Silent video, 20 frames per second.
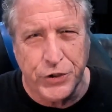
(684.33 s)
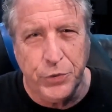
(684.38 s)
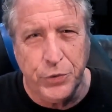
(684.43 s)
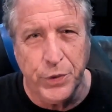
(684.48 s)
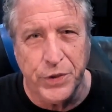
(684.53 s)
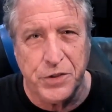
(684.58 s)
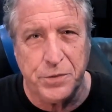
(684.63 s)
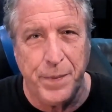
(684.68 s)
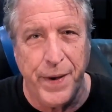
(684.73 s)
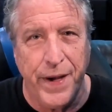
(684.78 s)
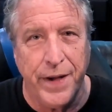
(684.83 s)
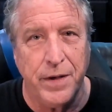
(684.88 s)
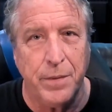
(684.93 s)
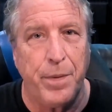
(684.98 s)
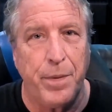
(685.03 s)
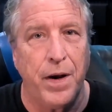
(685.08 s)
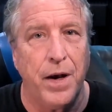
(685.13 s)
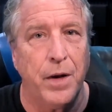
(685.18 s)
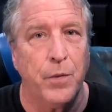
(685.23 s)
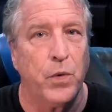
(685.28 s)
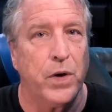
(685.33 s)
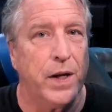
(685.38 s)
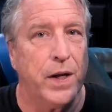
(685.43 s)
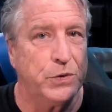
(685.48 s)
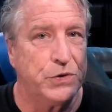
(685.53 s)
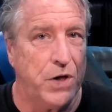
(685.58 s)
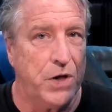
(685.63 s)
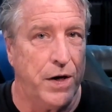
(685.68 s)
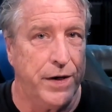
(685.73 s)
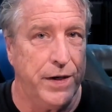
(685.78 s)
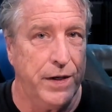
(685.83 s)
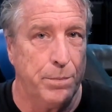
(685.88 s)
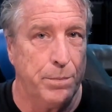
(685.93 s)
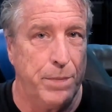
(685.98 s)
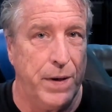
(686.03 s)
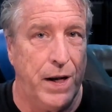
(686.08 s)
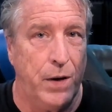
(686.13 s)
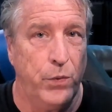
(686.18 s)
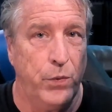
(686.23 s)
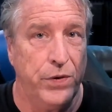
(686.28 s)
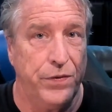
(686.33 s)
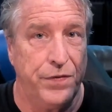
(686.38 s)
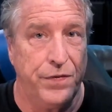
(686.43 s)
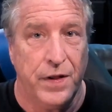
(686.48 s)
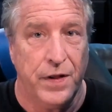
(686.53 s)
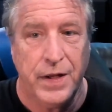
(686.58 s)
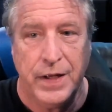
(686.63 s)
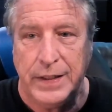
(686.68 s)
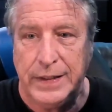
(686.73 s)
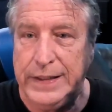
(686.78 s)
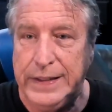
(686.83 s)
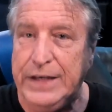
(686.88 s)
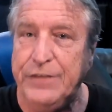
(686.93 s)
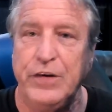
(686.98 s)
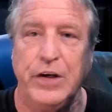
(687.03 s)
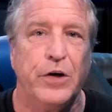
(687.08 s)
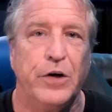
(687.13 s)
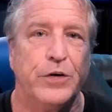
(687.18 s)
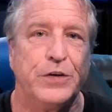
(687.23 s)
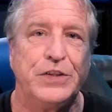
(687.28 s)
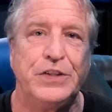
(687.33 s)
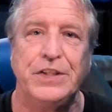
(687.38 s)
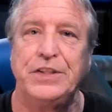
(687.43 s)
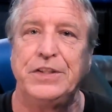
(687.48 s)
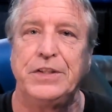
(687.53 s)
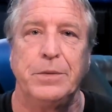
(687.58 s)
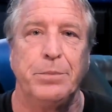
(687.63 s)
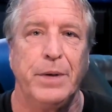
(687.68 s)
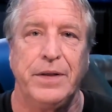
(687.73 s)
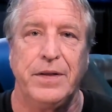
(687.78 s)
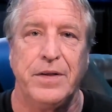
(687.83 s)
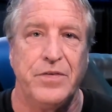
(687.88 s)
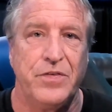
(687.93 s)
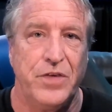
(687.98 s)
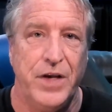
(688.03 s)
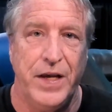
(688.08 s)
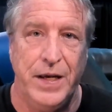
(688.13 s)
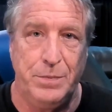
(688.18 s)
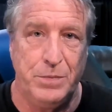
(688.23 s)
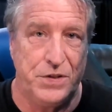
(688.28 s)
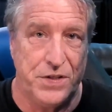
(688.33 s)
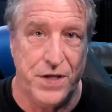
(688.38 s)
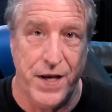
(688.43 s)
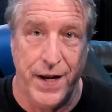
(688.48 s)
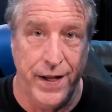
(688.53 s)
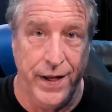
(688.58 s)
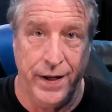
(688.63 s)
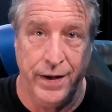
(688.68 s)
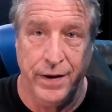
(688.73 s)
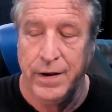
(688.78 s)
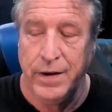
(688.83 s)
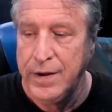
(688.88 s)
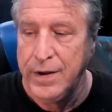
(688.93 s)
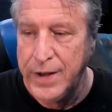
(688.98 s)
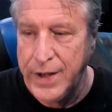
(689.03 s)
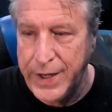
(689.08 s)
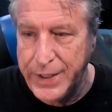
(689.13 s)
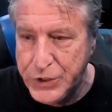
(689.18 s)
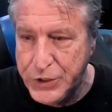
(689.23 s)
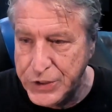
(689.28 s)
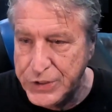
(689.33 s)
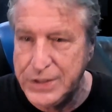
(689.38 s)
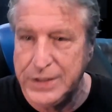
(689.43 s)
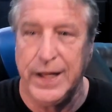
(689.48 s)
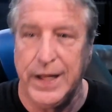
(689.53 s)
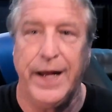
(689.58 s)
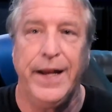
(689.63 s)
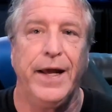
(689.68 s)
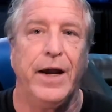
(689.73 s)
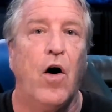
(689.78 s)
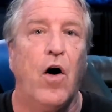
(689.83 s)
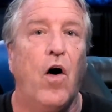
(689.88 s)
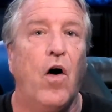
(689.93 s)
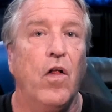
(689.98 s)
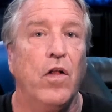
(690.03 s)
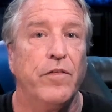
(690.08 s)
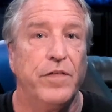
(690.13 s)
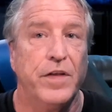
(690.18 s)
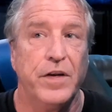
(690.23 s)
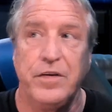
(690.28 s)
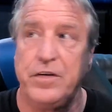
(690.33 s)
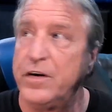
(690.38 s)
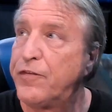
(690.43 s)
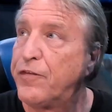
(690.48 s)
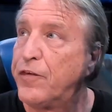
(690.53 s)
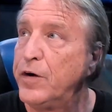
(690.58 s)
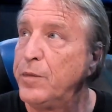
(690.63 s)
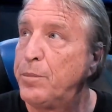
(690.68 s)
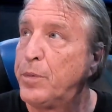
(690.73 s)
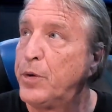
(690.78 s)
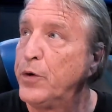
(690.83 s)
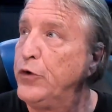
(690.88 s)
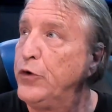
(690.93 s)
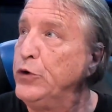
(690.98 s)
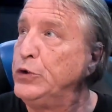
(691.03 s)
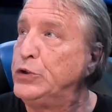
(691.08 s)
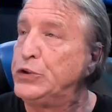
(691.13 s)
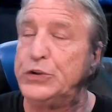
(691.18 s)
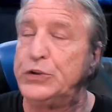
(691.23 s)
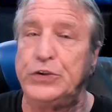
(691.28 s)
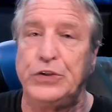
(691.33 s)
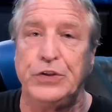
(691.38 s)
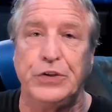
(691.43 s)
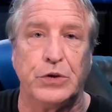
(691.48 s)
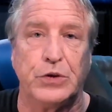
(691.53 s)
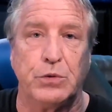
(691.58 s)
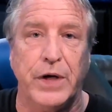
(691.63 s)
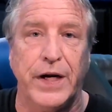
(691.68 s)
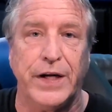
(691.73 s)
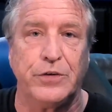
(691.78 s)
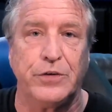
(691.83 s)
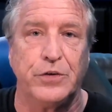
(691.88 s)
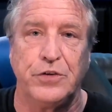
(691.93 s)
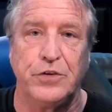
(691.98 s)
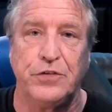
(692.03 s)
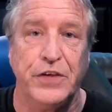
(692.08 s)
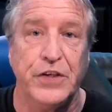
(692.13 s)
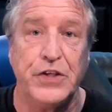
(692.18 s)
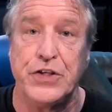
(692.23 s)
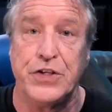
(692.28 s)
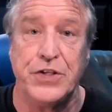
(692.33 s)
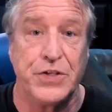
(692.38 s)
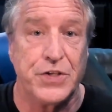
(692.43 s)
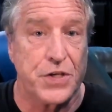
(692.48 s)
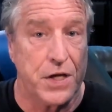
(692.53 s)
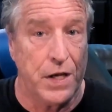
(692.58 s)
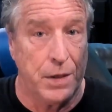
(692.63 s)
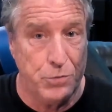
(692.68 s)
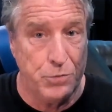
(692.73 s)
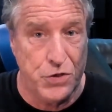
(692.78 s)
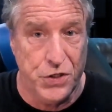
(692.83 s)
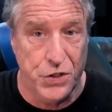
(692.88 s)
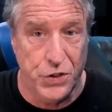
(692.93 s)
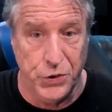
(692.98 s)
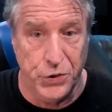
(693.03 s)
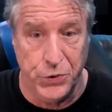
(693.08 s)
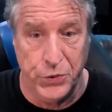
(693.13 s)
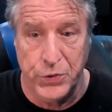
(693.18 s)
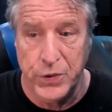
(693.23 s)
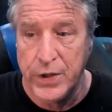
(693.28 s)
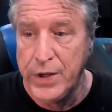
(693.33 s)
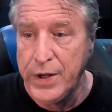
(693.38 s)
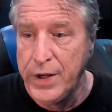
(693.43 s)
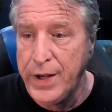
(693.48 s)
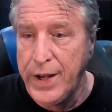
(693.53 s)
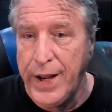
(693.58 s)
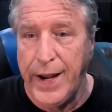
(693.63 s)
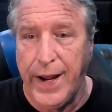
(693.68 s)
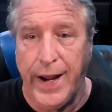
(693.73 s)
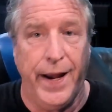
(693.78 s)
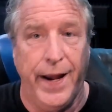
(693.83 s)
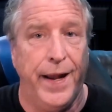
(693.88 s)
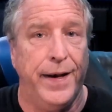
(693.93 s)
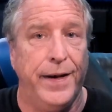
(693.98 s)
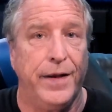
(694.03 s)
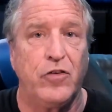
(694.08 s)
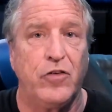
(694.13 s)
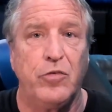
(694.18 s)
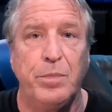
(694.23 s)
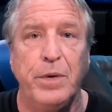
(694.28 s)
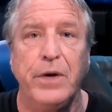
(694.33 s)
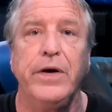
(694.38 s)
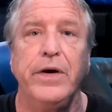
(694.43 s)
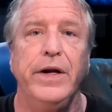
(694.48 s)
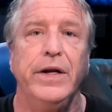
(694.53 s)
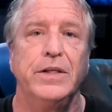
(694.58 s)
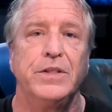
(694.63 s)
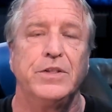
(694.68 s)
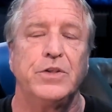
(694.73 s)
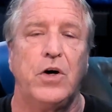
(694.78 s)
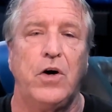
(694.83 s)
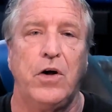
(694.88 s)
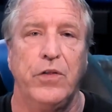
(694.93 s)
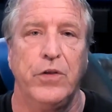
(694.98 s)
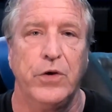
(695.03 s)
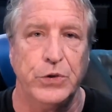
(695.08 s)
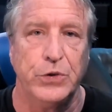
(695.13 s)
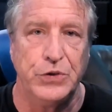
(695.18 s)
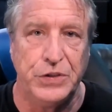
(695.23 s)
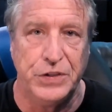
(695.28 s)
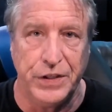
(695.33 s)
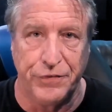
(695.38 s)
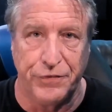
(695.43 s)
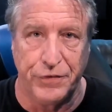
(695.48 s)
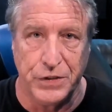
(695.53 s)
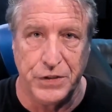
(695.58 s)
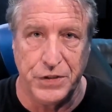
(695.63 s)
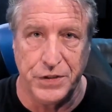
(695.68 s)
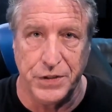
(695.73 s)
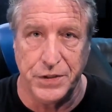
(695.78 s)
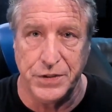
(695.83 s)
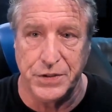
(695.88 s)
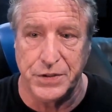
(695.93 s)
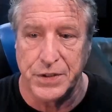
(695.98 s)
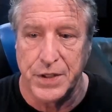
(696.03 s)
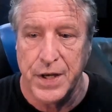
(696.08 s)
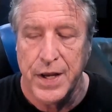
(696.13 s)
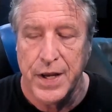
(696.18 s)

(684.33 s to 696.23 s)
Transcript: expand upon what I was talking about with leaving your system at the same setting and just letting all of the different producers and directors' visions come to you and experience all those differences.